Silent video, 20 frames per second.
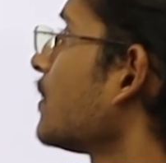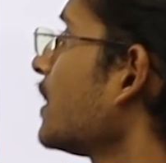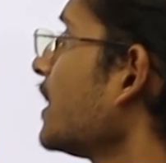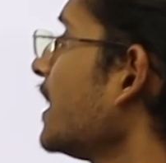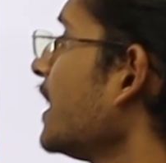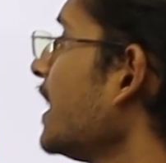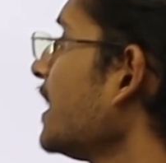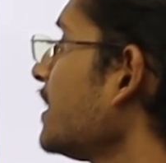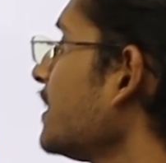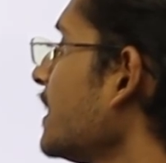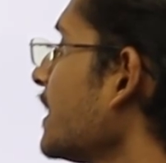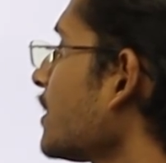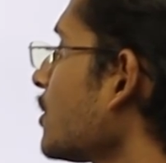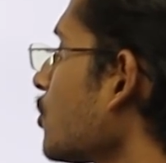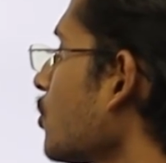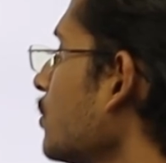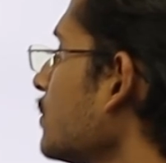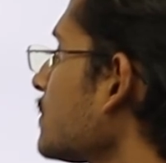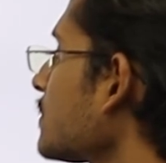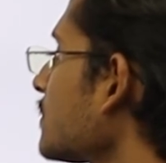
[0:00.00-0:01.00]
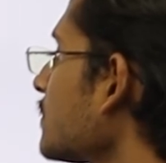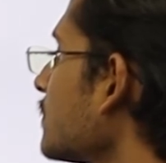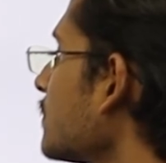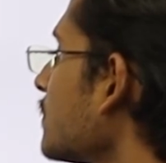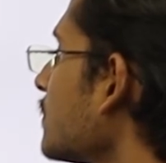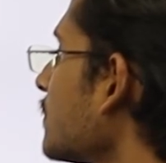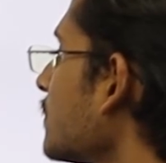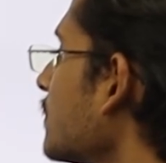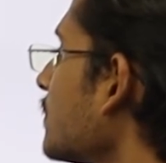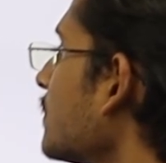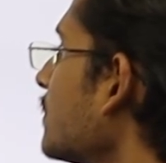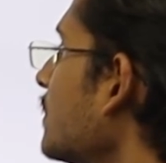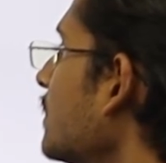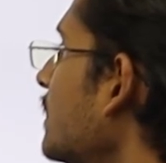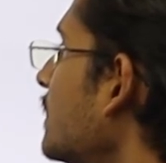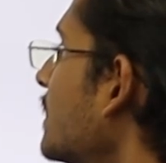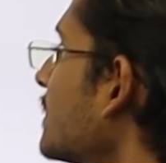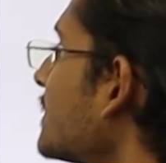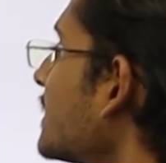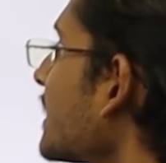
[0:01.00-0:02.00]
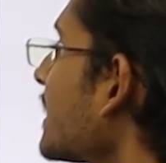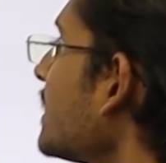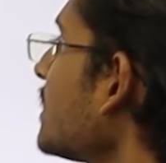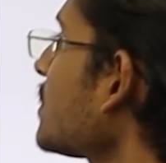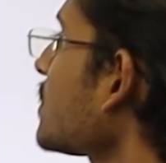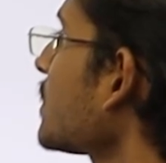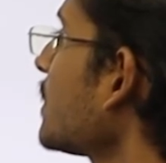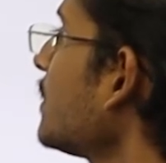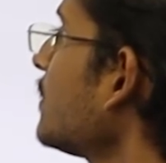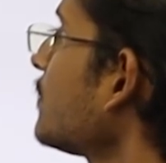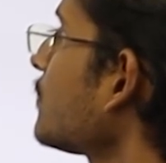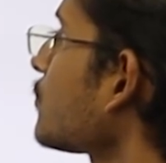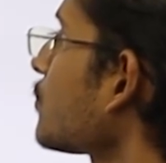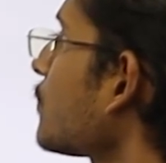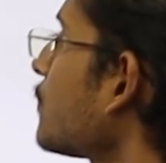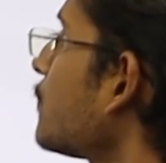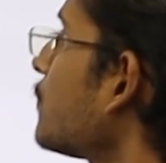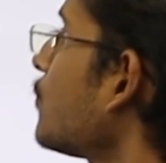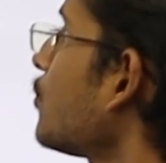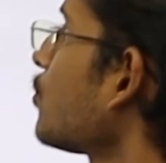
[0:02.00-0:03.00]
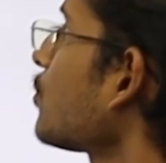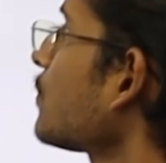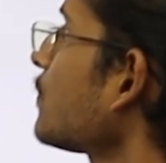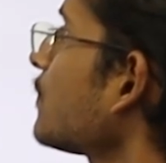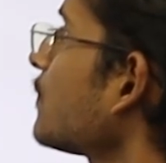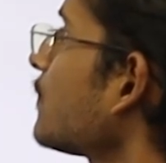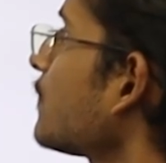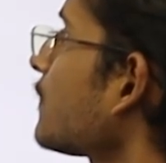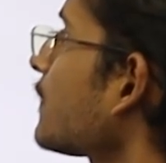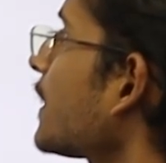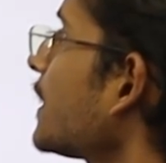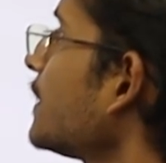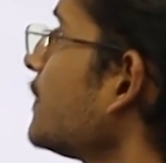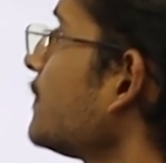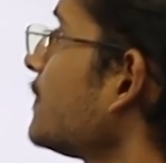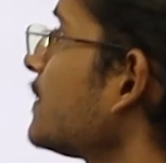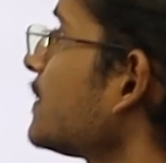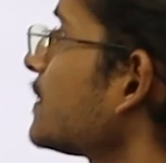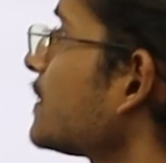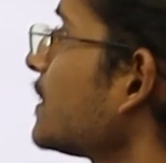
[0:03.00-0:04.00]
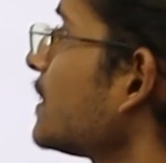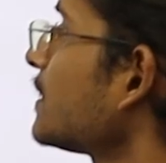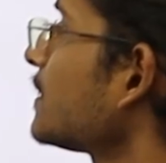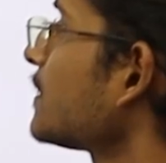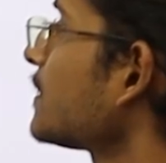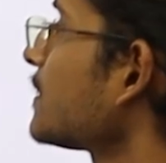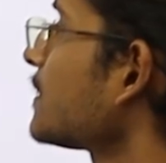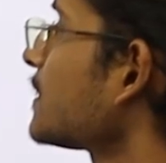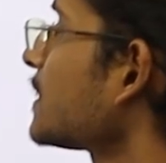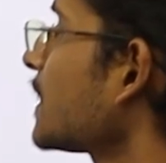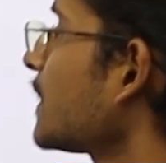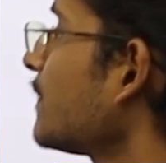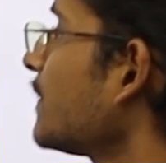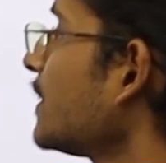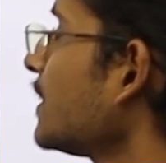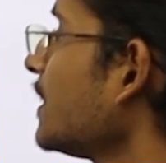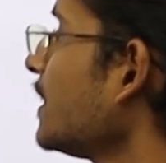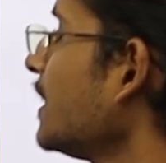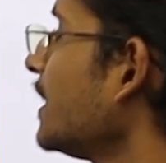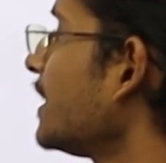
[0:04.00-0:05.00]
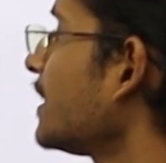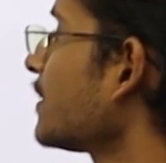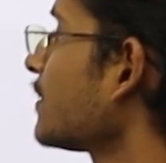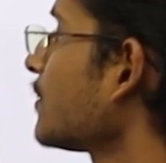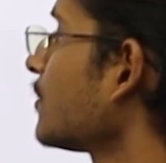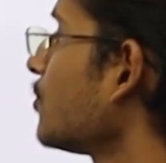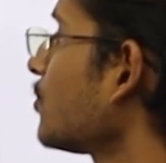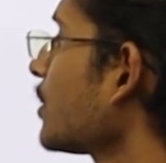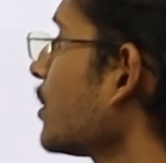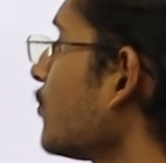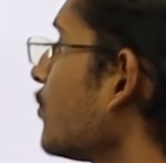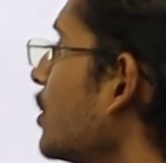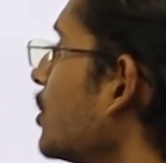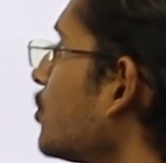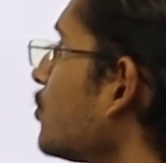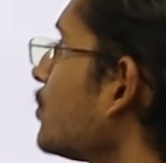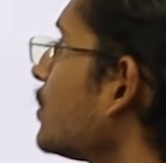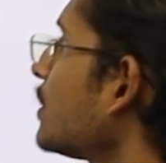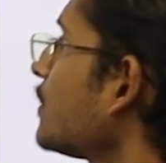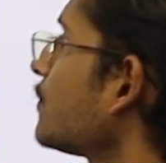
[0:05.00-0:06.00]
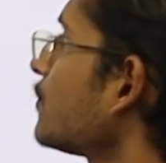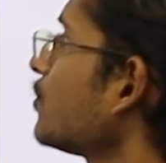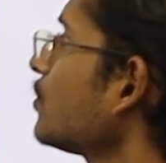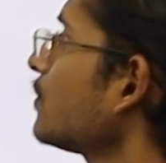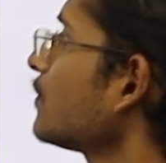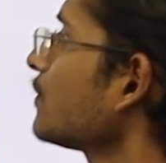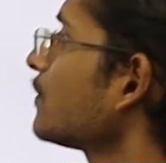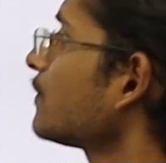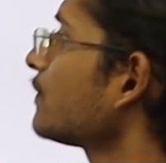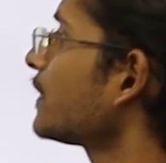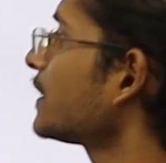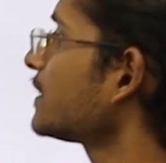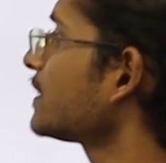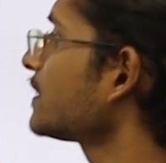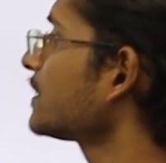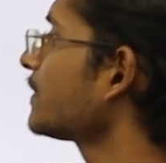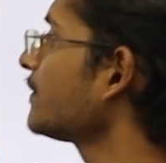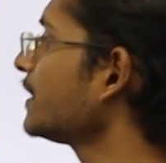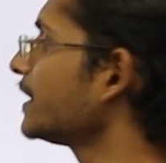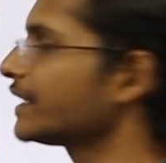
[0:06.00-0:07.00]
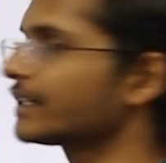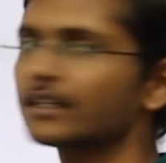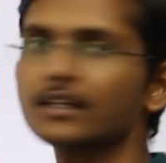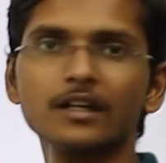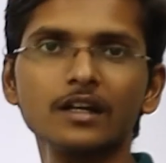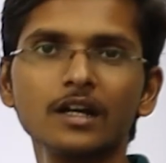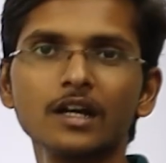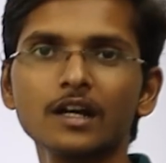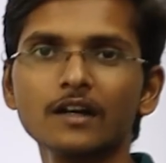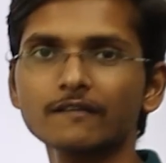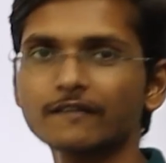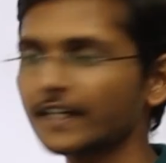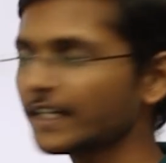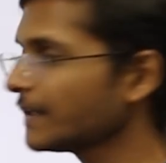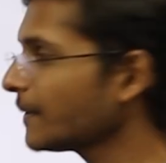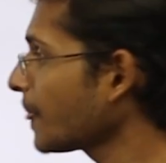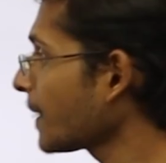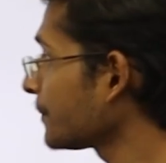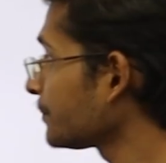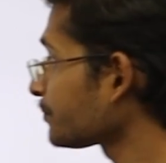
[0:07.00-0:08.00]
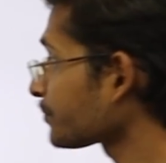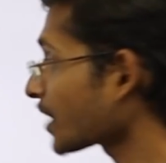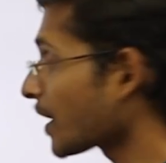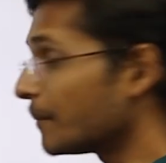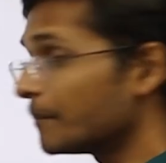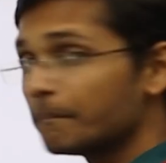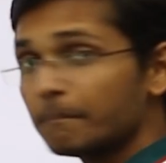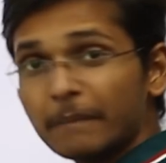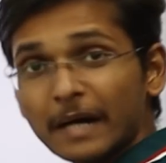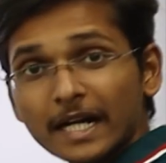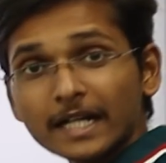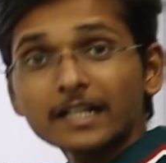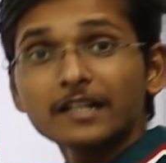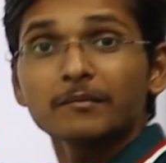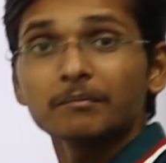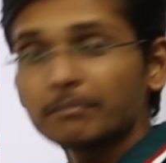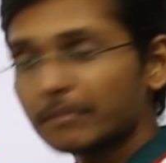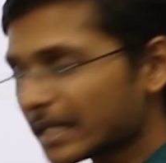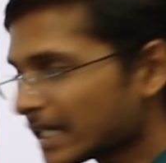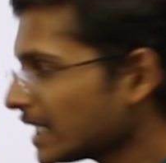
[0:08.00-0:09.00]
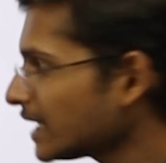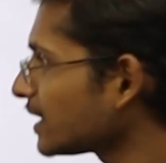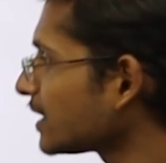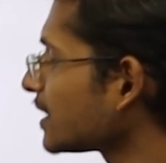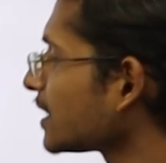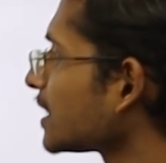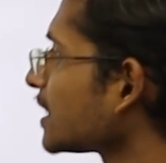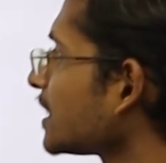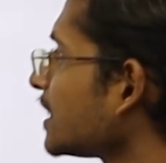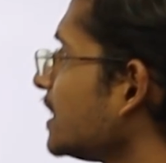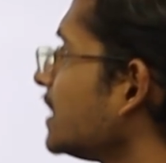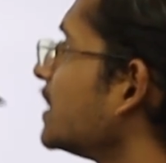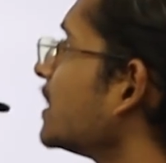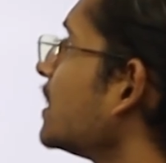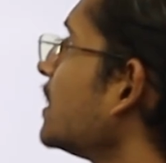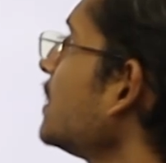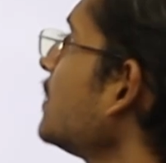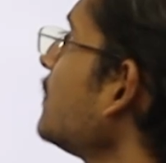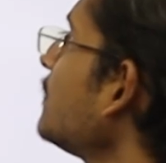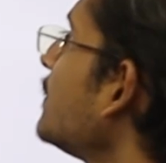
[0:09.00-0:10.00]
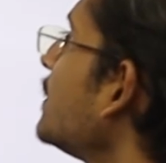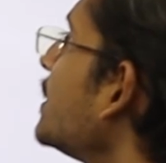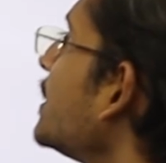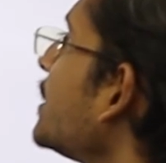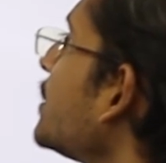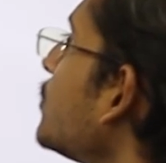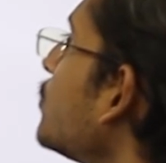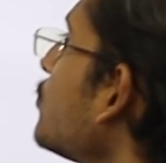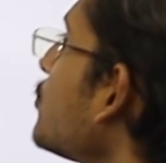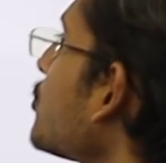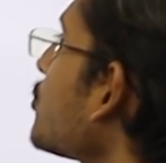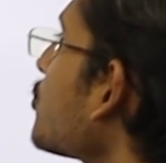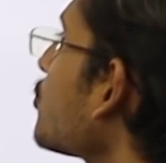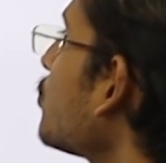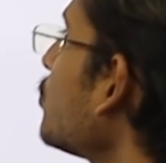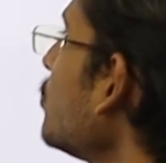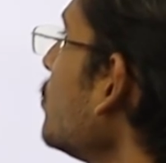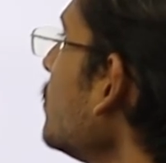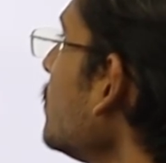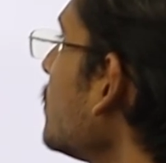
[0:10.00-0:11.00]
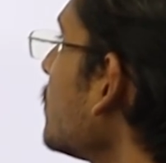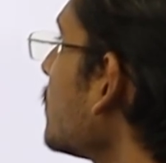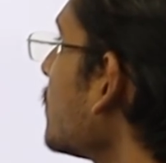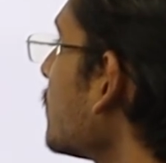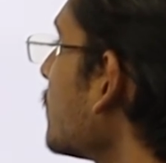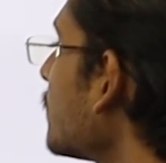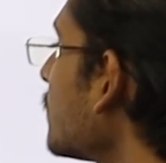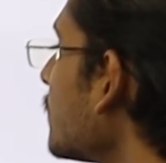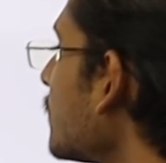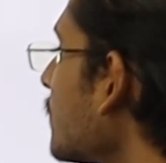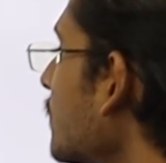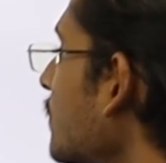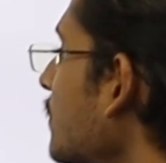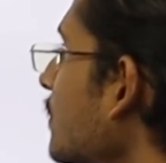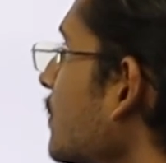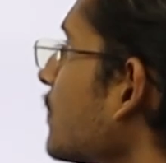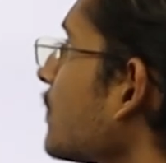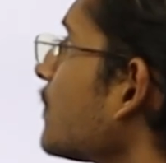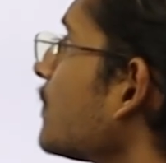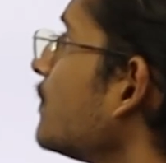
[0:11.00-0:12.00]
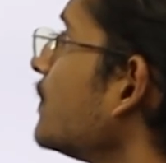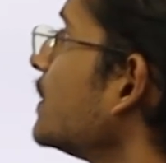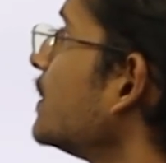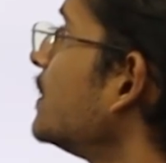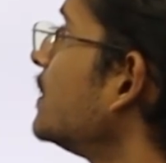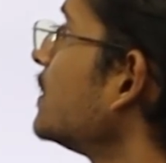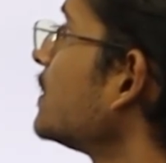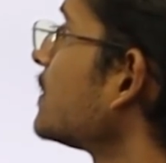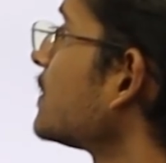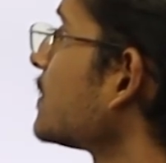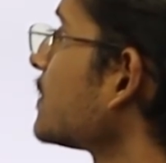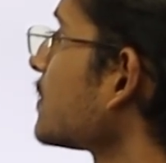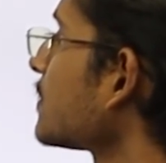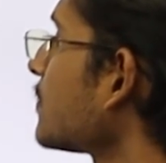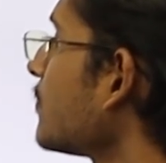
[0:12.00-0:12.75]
8 electrons in the second shell. So 4, 5, 6, 7, 8. Okay, 1, 2, 3, 4, 5, 6, 7, 8. Fine. But here we need to show with this